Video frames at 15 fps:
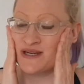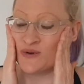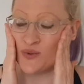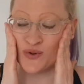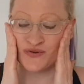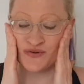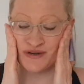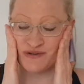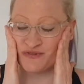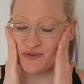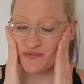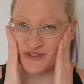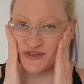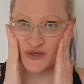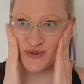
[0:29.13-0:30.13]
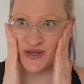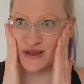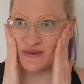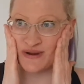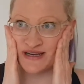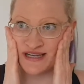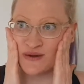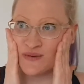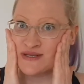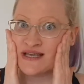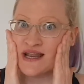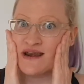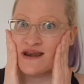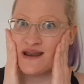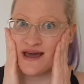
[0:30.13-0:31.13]
ordering from the UK right now is
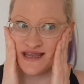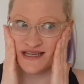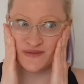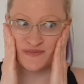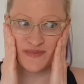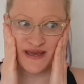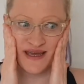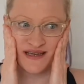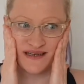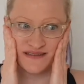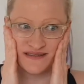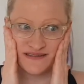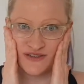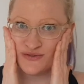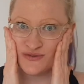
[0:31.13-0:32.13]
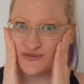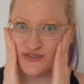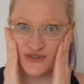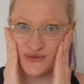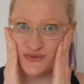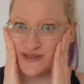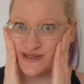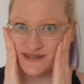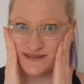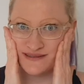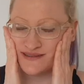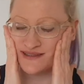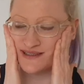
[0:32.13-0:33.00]
a nightmare. Don't do it.